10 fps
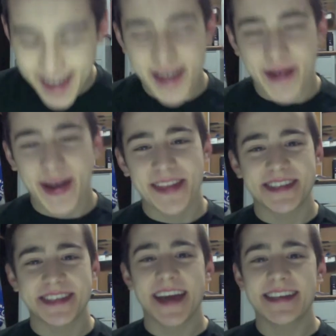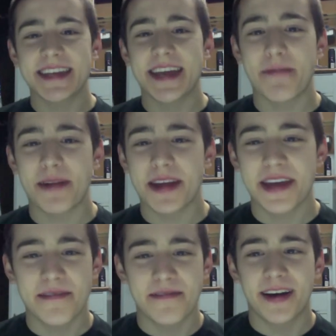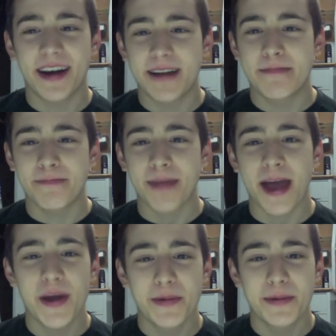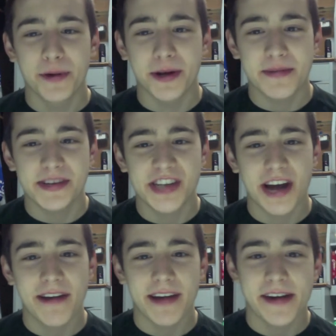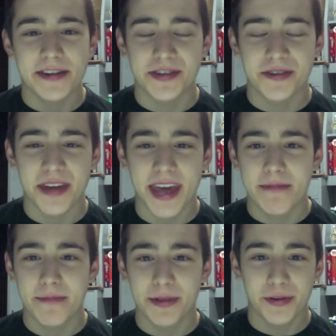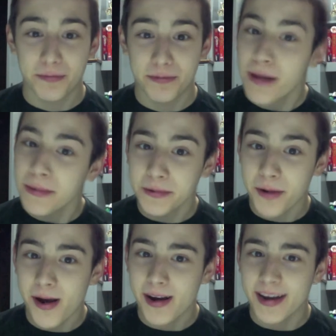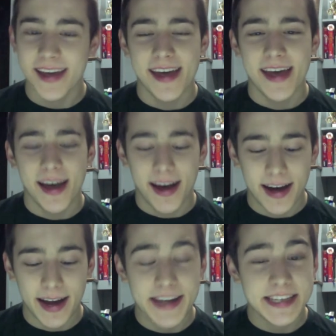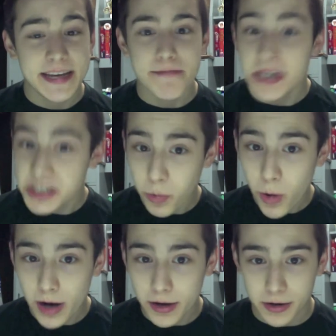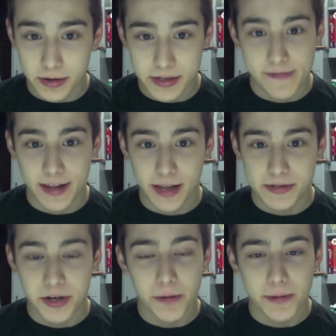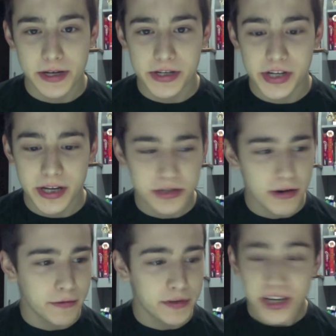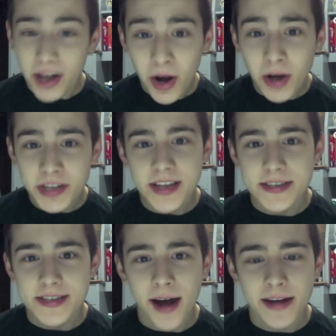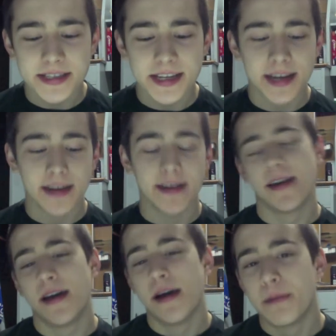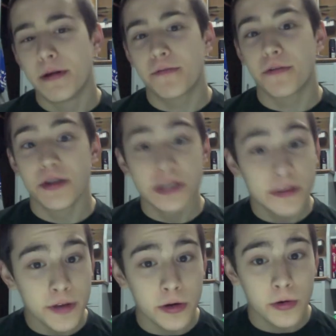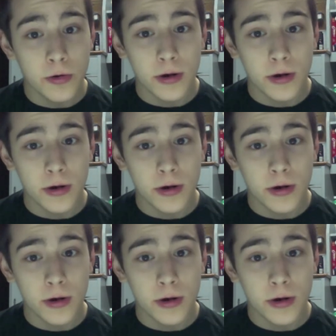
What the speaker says: Okay, this next hint I'm going to give, I know people are going to be shouting out a certain game, but they're probably wrong. It is a Mistwalker developed RPG, so everyone's like, oh, it's Lost Odyssey. But for those of you